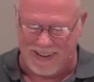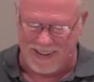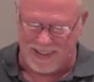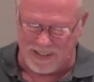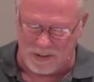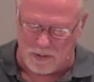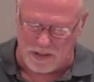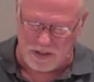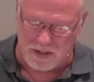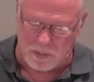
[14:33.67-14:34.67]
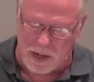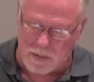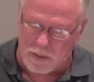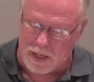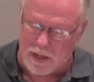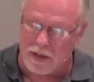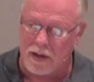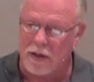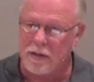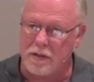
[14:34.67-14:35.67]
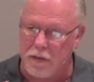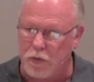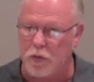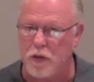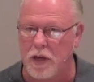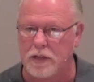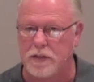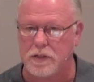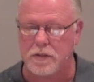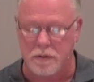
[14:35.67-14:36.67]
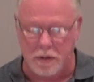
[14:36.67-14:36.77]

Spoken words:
Is the question. It might mean a few things.